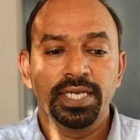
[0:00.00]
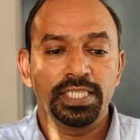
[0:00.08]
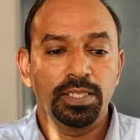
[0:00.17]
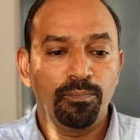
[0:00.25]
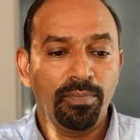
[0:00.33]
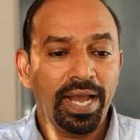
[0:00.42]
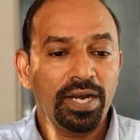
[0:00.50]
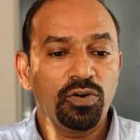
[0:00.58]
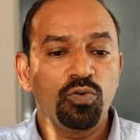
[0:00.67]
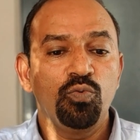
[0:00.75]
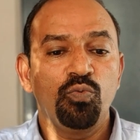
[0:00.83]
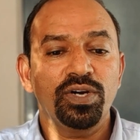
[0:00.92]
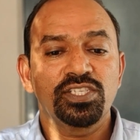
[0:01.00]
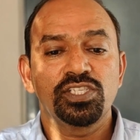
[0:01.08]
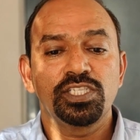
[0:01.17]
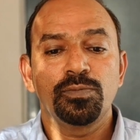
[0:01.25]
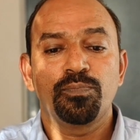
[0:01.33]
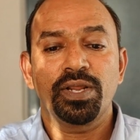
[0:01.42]
The man who works
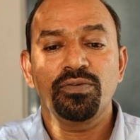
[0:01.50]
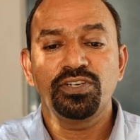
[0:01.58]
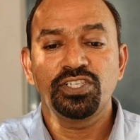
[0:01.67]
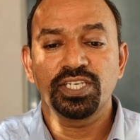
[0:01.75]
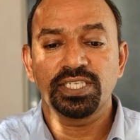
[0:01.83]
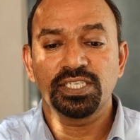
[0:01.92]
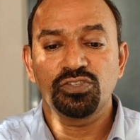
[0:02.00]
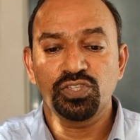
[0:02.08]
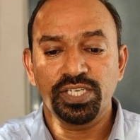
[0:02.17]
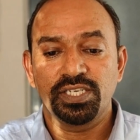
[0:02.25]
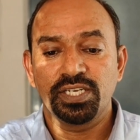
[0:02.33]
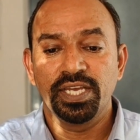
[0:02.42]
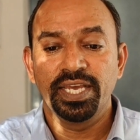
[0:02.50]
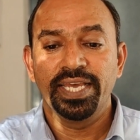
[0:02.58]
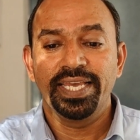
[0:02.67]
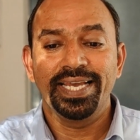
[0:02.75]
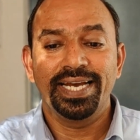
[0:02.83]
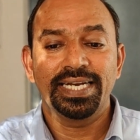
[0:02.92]
in the private sector said
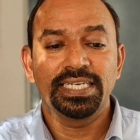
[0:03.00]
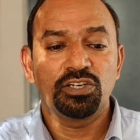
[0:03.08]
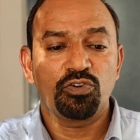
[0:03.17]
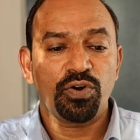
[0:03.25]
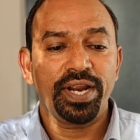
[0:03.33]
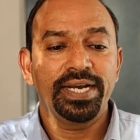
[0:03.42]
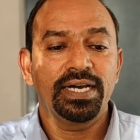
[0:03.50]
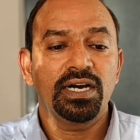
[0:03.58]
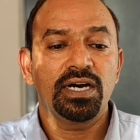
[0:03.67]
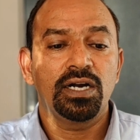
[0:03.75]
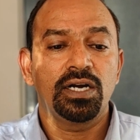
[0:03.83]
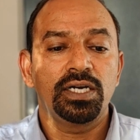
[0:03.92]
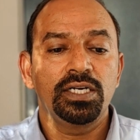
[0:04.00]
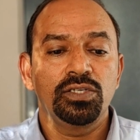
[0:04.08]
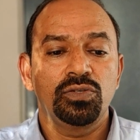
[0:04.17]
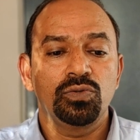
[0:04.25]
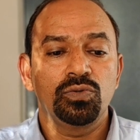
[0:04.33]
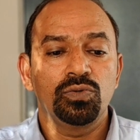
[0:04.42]
he had tried
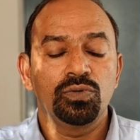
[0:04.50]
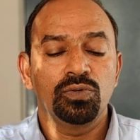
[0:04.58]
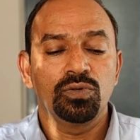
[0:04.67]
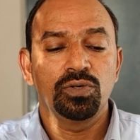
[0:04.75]
hard to